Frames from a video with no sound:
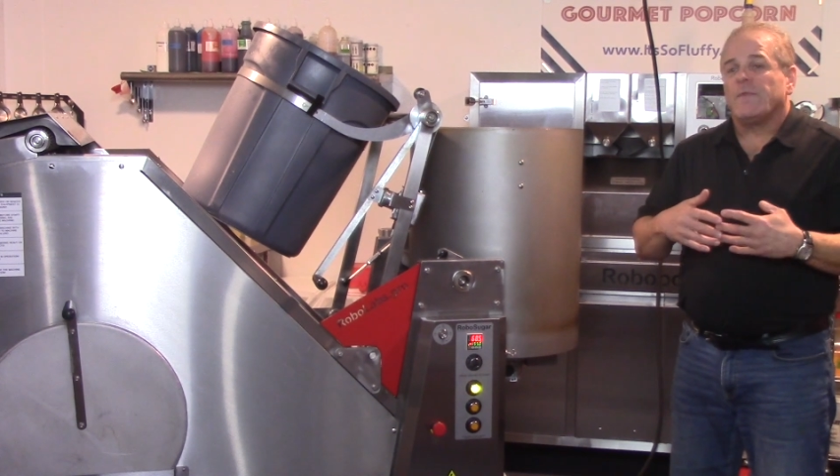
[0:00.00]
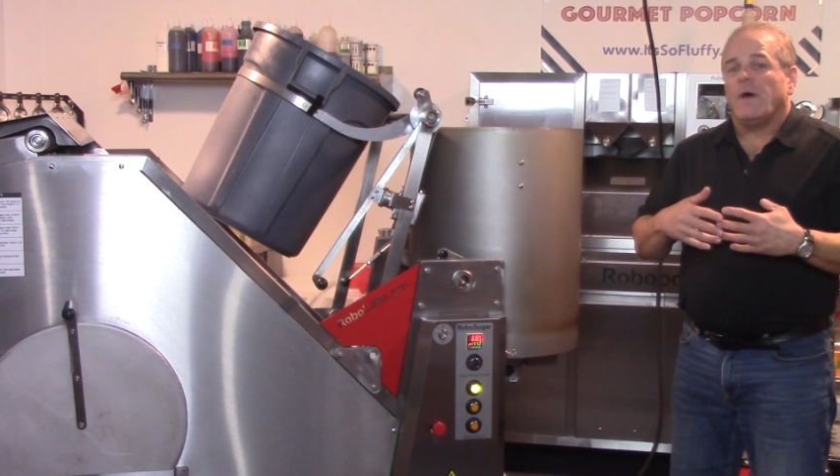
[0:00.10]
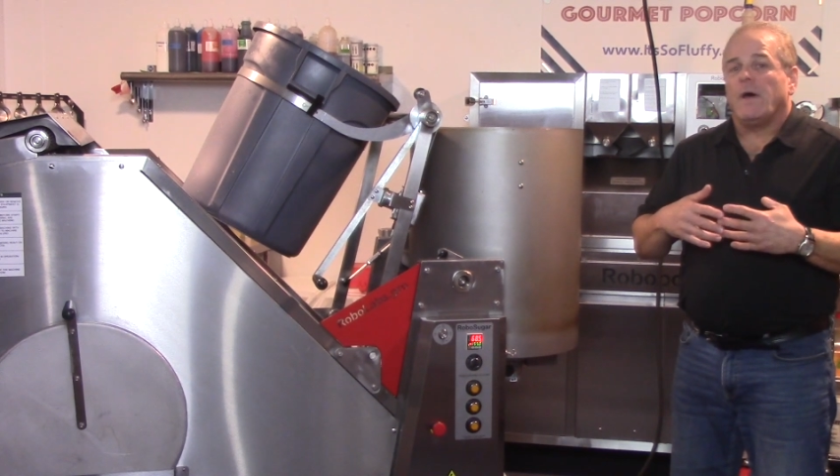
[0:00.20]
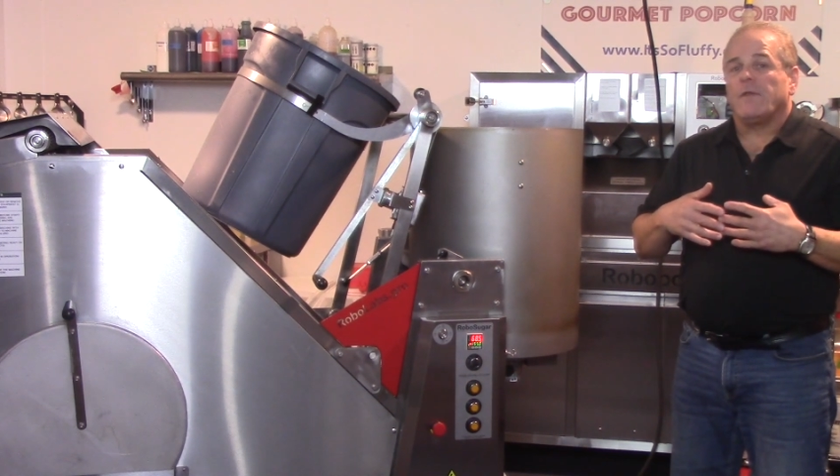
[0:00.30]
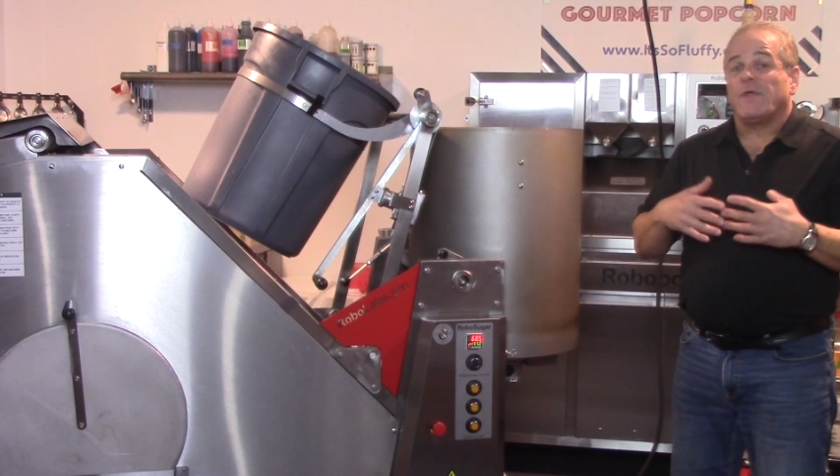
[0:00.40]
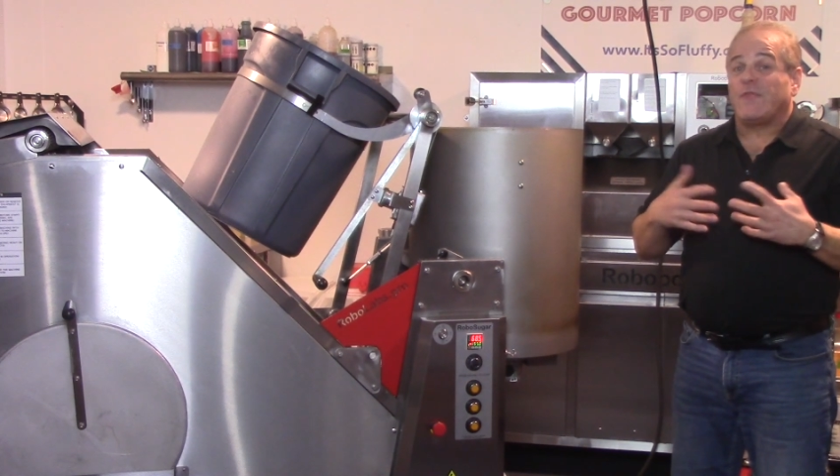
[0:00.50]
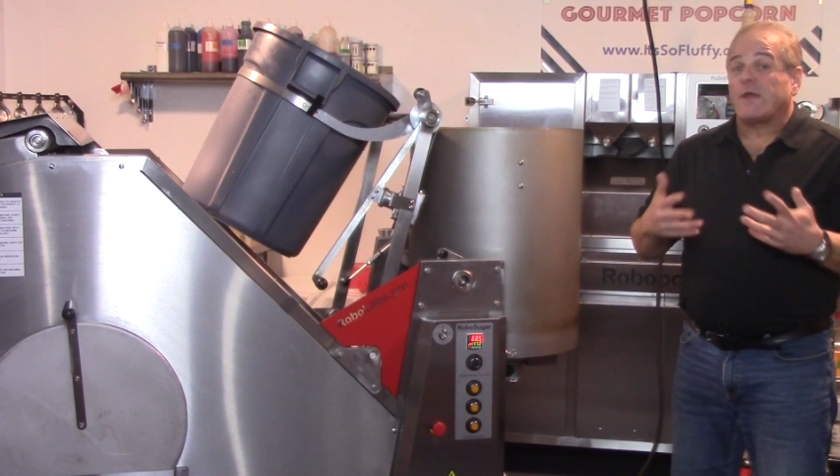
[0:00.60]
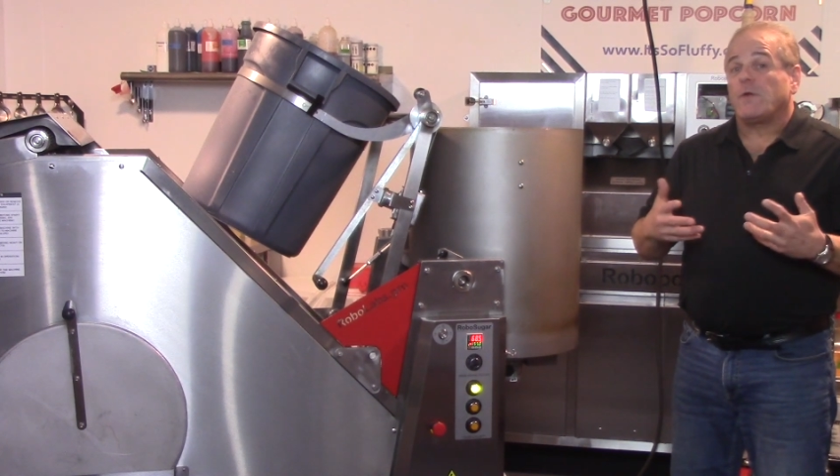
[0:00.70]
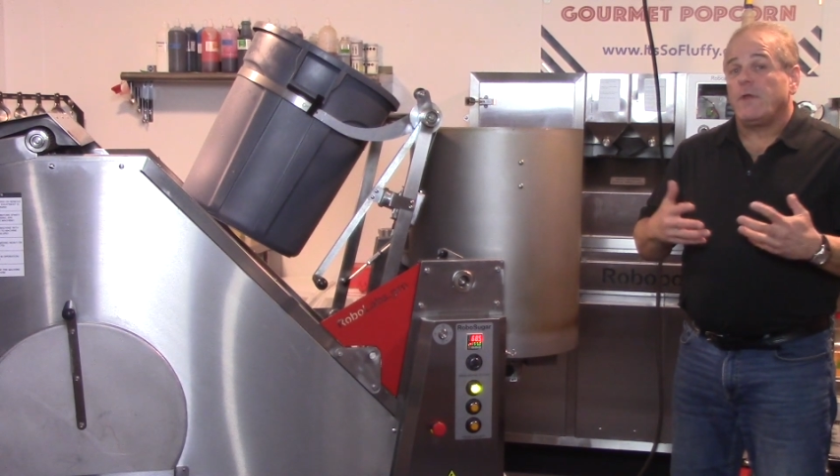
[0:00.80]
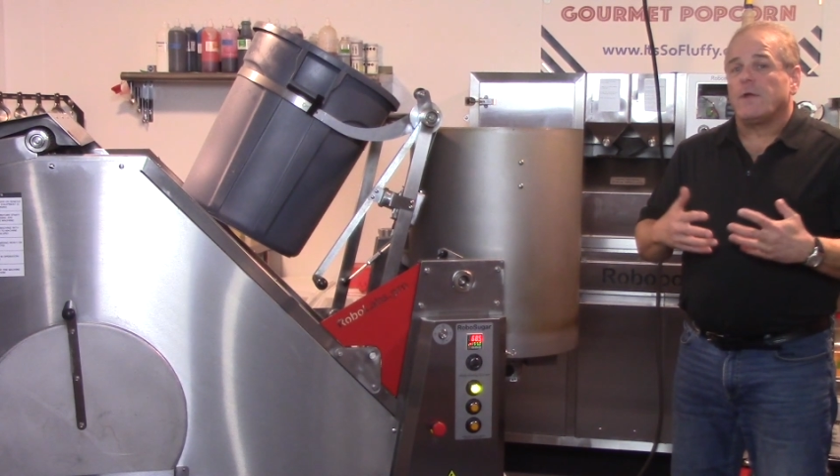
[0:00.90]
Uh, the
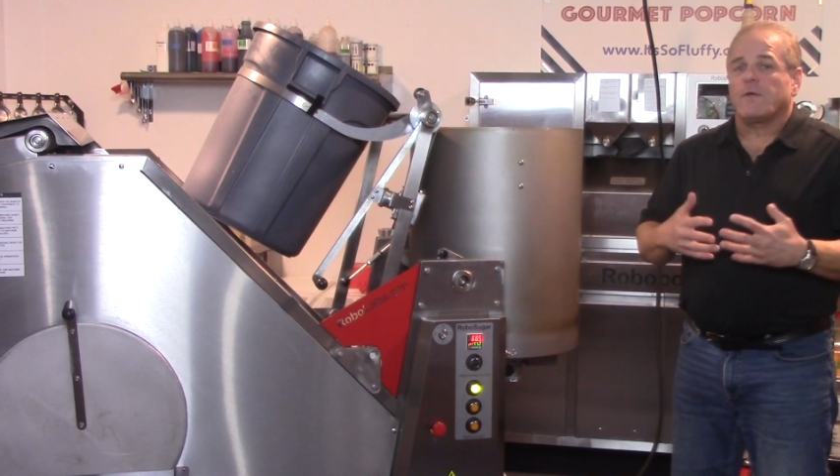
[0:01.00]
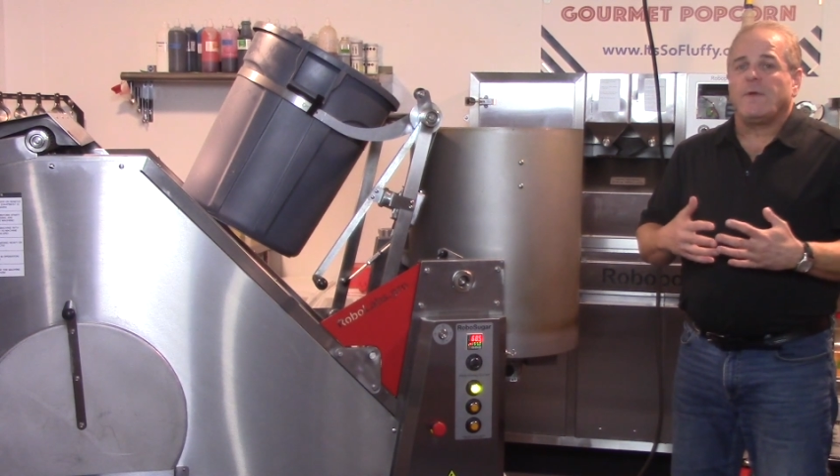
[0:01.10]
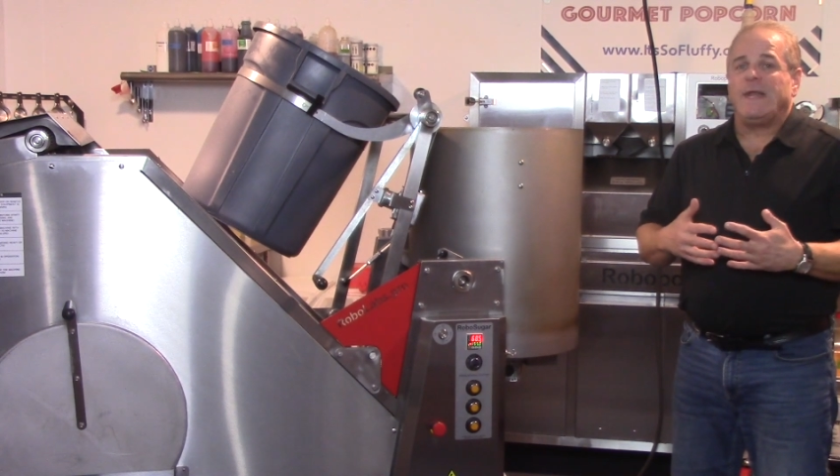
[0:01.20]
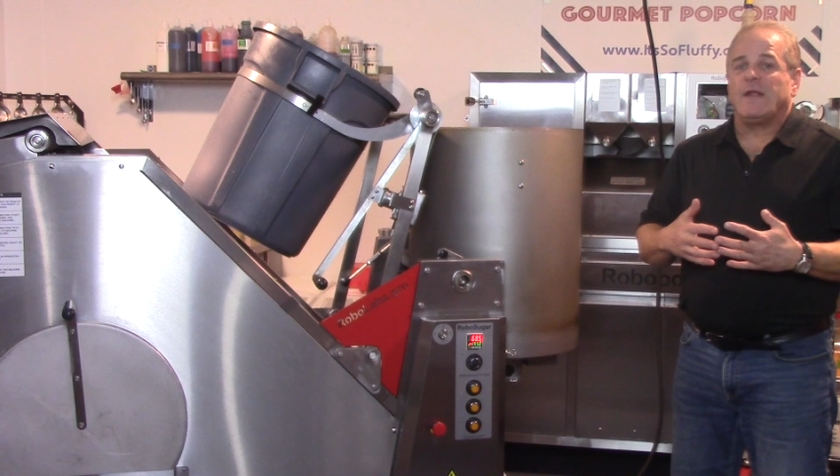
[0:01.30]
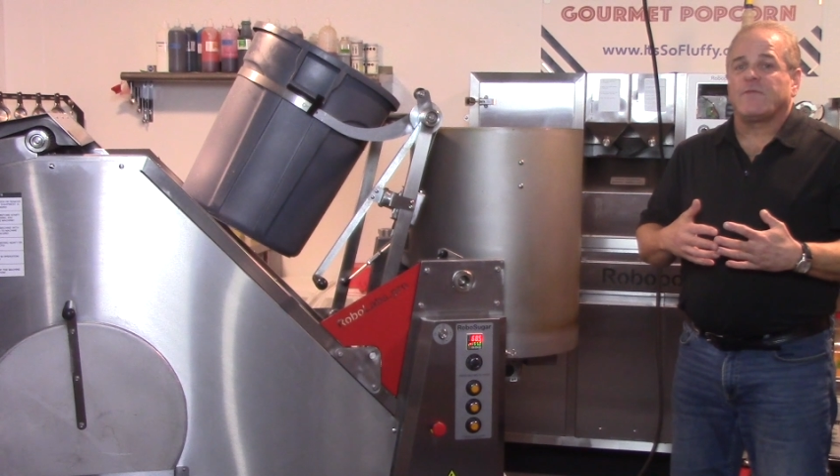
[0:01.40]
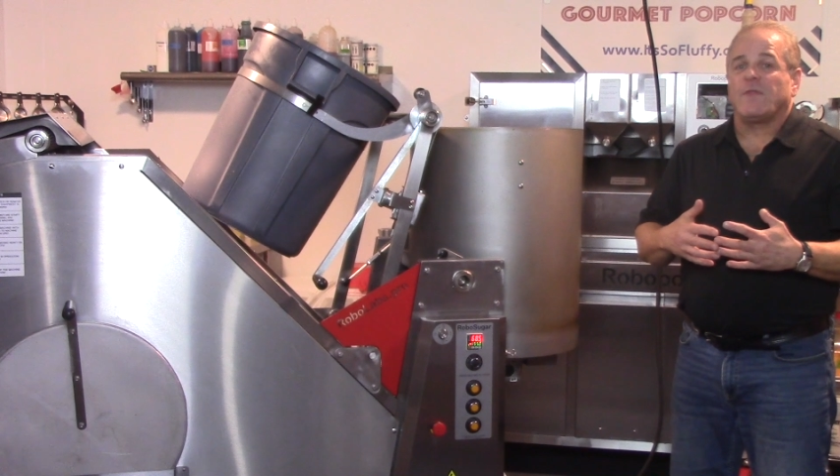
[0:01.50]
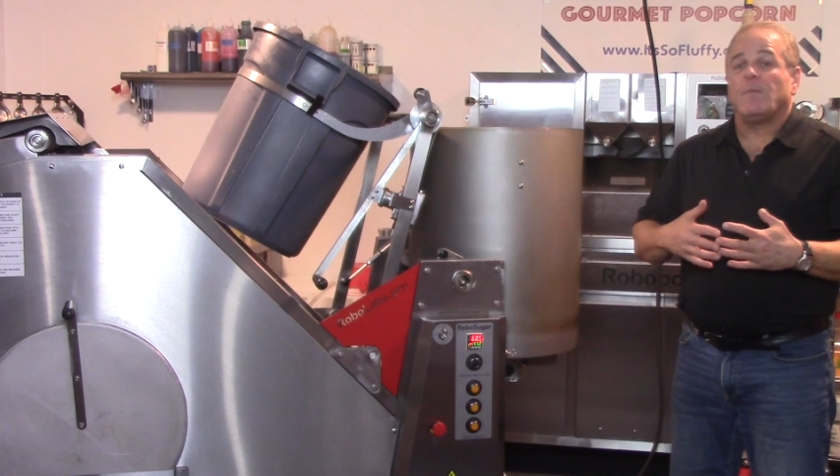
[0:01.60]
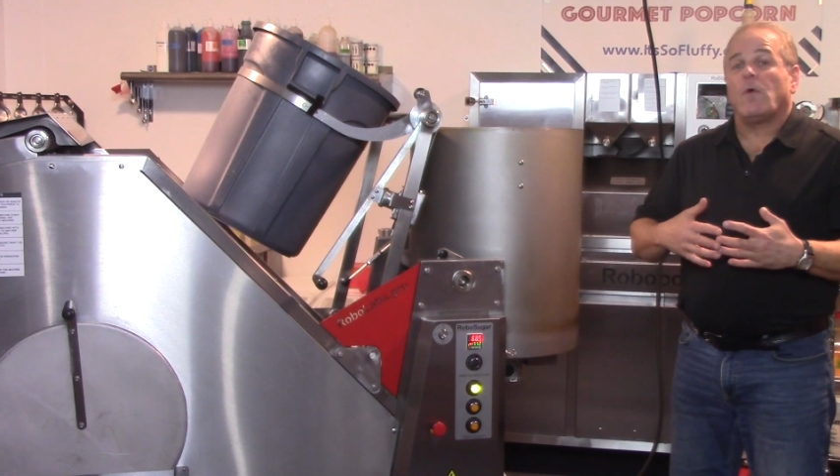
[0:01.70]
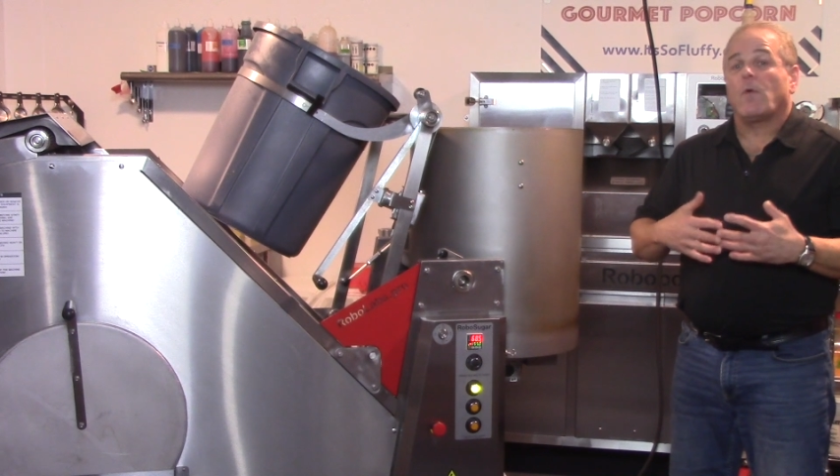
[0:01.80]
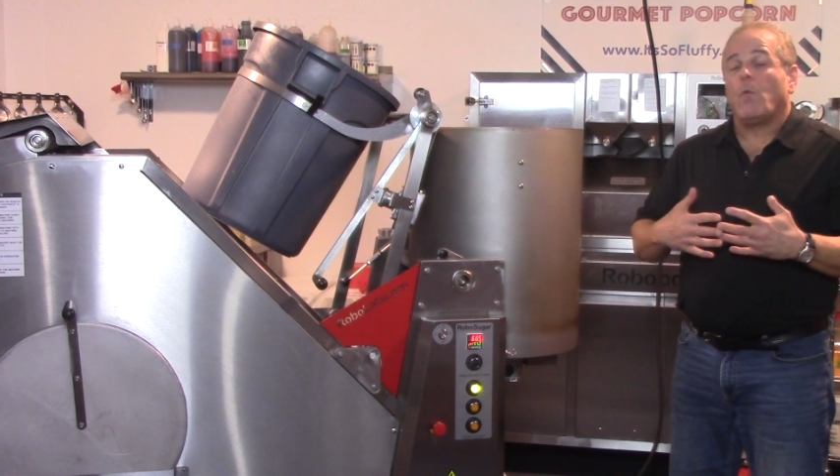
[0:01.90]
thicker your ingredients and the
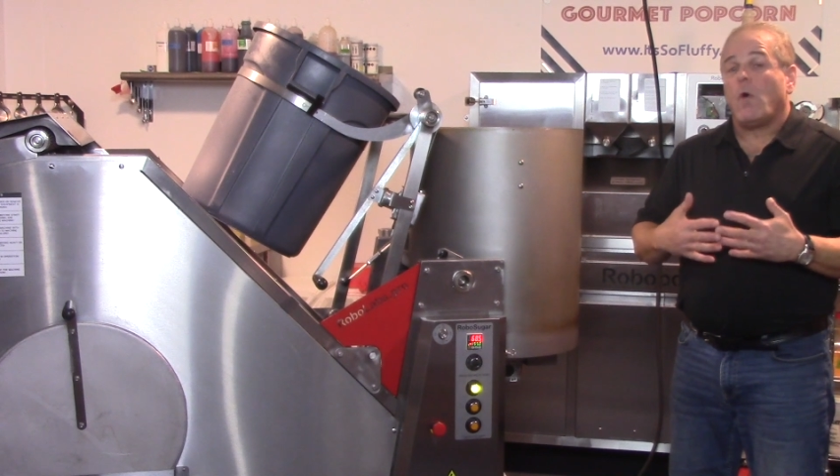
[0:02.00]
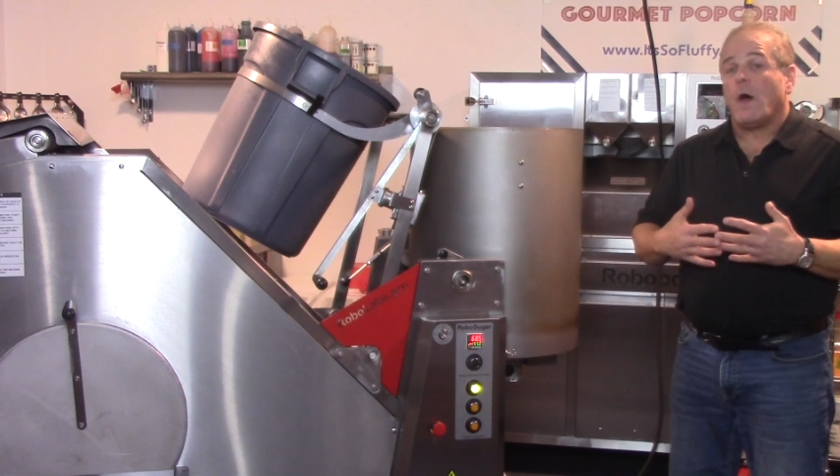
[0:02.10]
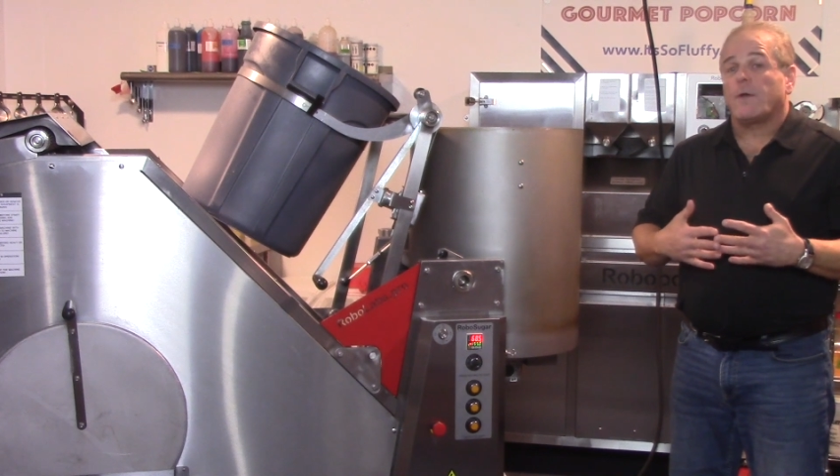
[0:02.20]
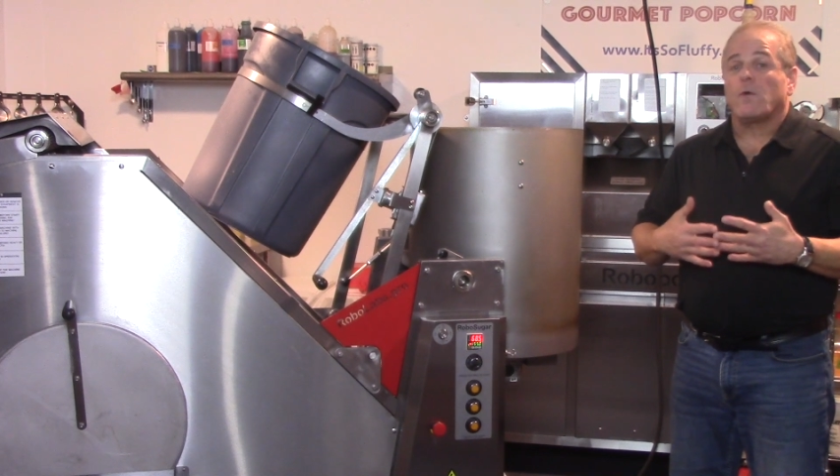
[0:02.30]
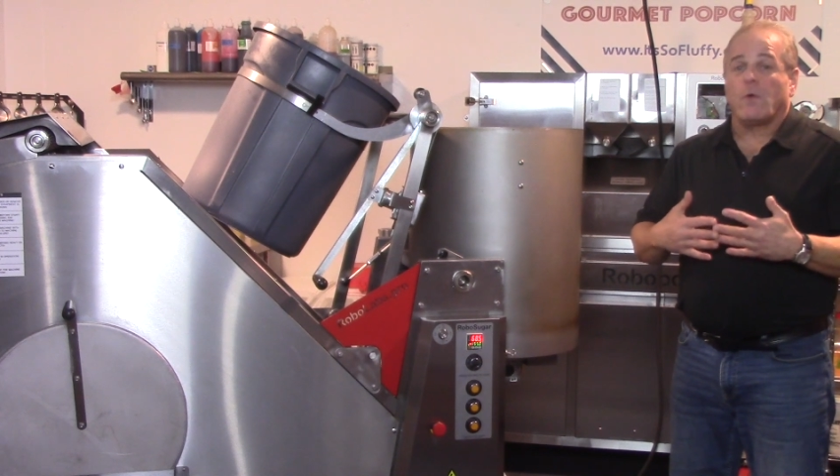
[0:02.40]
more water